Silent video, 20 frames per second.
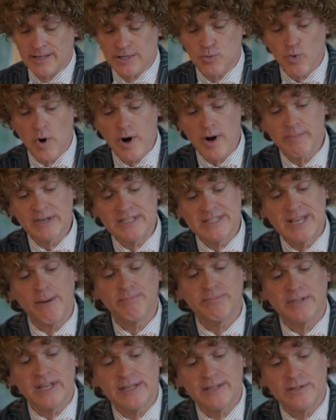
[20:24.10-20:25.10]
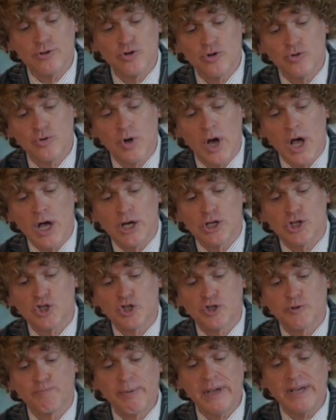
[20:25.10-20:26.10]
that's where I'm attempting to
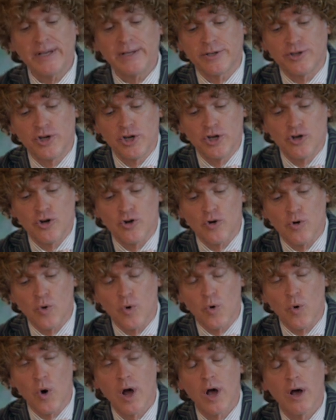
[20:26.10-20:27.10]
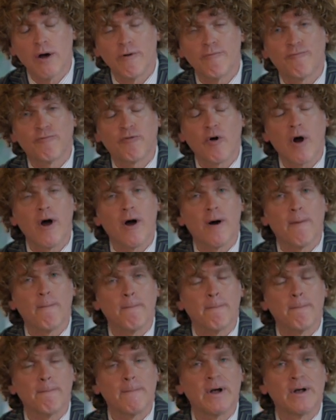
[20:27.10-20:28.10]
speak to you
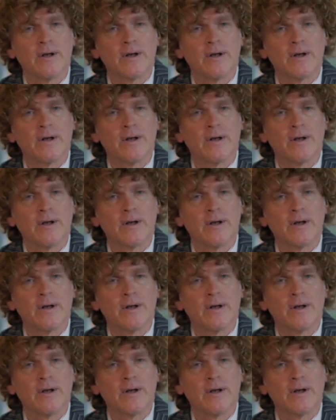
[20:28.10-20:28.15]
from